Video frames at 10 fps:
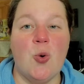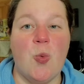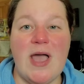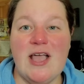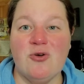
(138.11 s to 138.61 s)

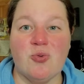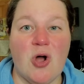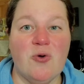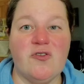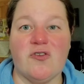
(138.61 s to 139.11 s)
way
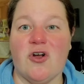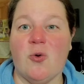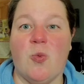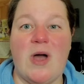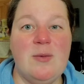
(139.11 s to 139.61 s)

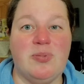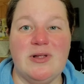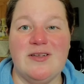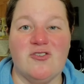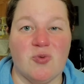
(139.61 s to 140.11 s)
grosser, way
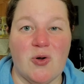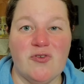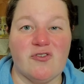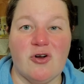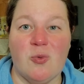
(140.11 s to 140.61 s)
is
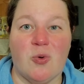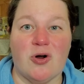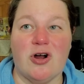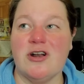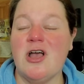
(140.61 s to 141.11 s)
grosser a
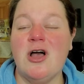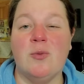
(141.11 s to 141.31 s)
word,